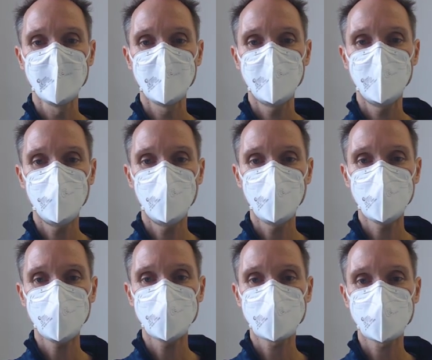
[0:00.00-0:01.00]
we
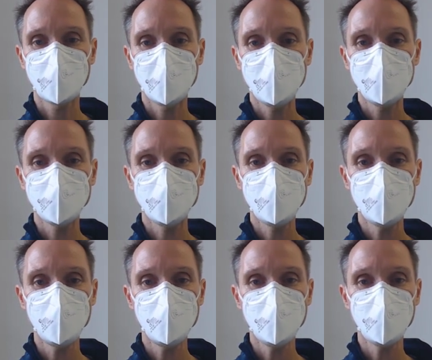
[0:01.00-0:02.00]
can try it
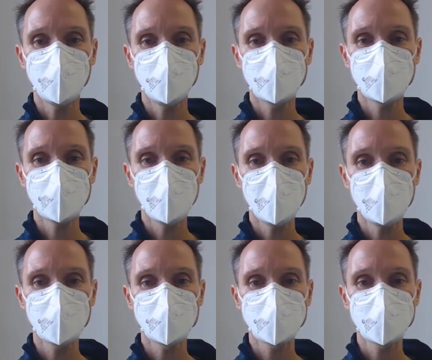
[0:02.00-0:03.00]
here if we change
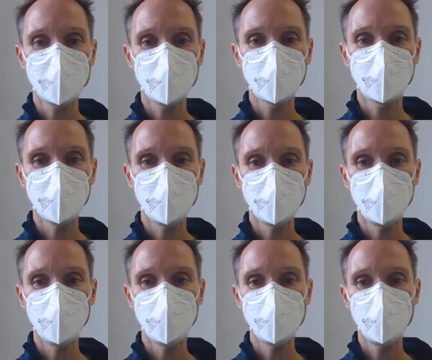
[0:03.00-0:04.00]
something
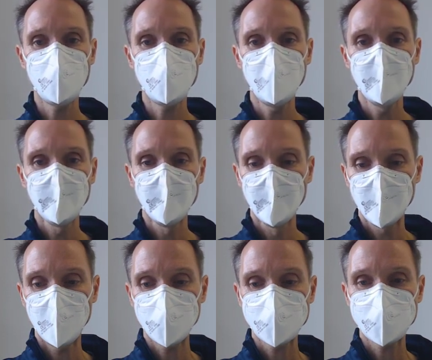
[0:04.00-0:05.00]
here.
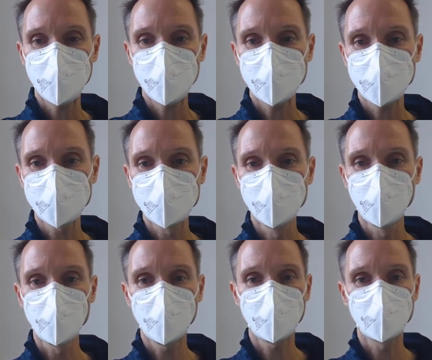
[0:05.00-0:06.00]
Let's say this is no
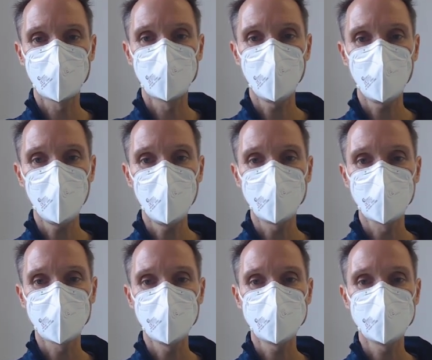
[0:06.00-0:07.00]
longer John, but
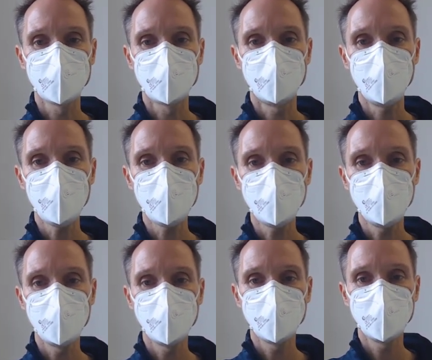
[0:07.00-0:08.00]
this is Jim.
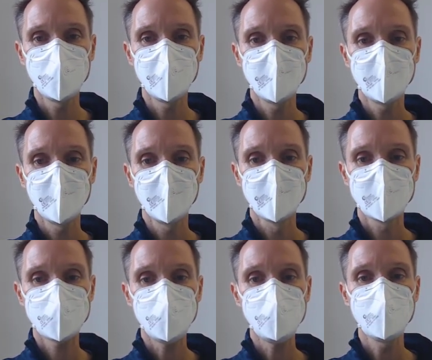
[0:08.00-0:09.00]

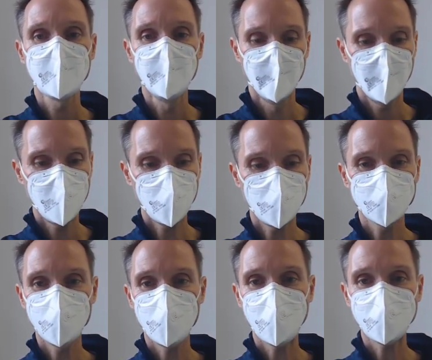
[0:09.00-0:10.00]
See, it
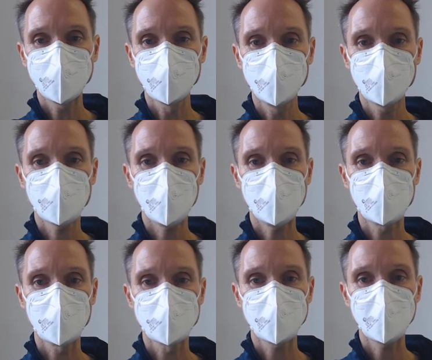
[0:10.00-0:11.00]
automatically
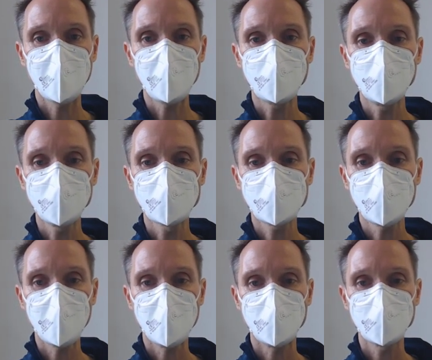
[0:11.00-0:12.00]
changes. Every
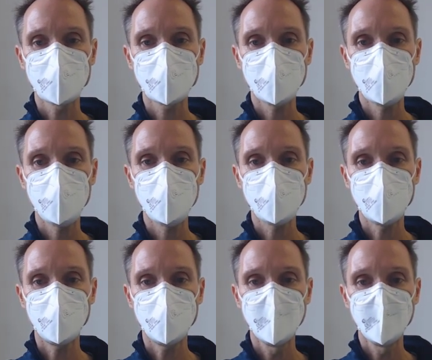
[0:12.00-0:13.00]
change
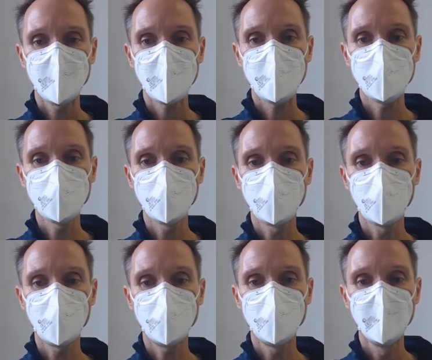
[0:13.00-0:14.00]
here in the
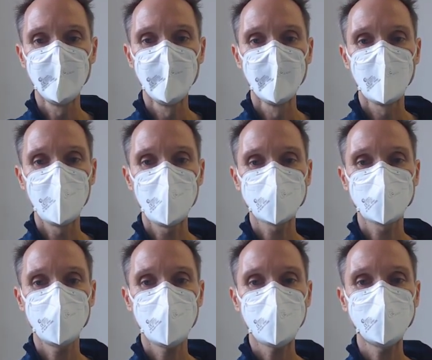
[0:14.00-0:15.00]
form will
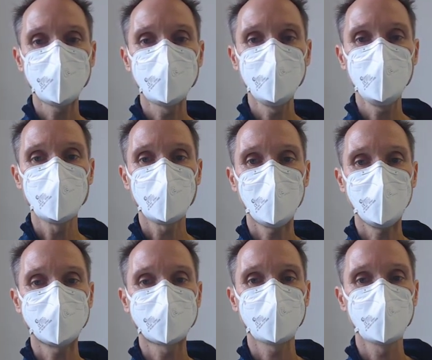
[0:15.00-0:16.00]
automatically
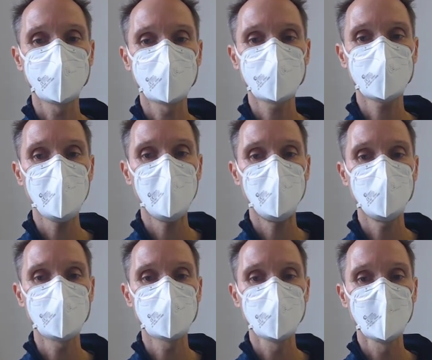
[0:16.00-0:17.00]
write the
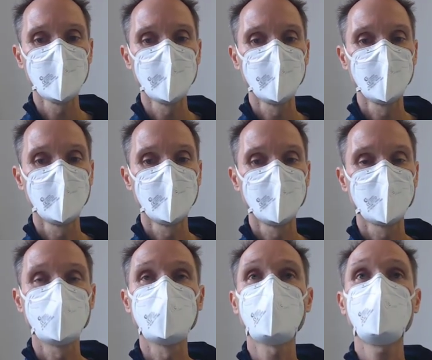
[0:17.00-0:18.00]
change
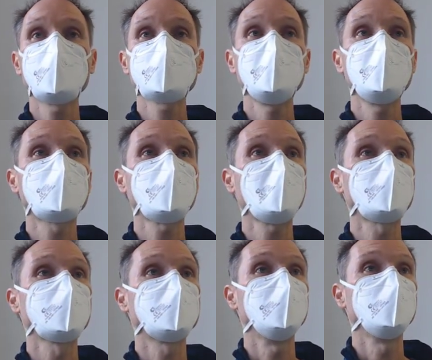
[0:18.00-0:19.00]
to the first name
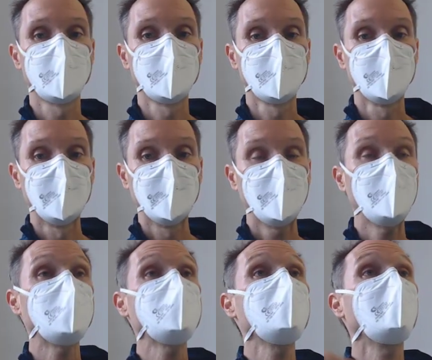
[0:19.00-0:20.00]
property.
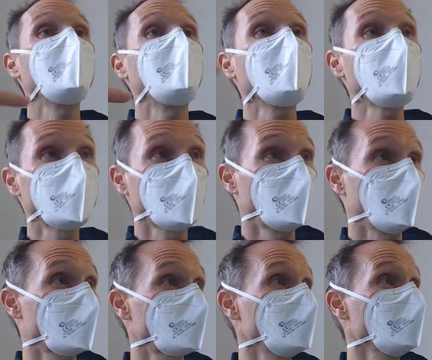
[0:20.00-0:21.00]
And the other
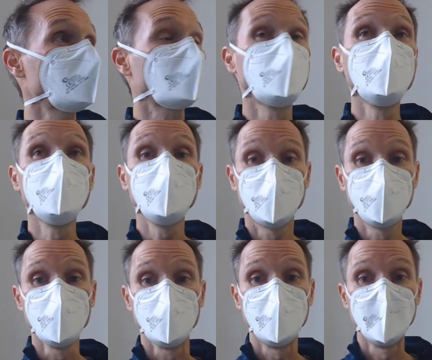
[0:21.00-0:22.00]
direction is true
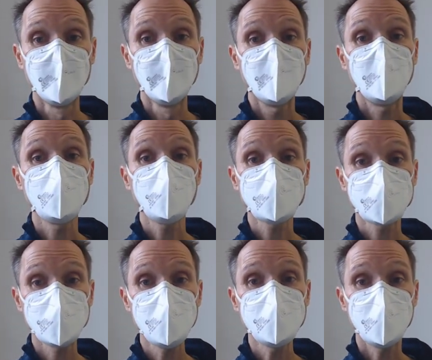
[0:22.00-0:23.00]
too. And you have
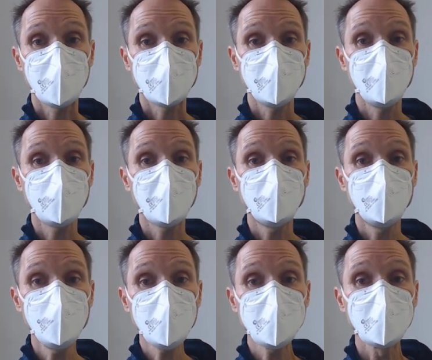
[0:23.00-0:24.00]
seen that. If I
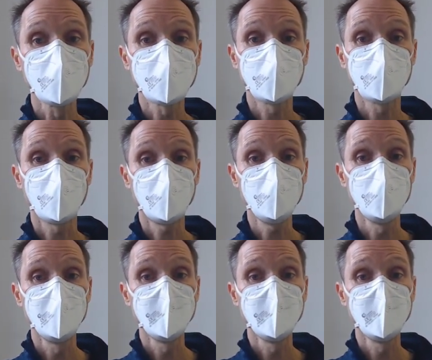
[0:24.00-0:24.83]
reload the form,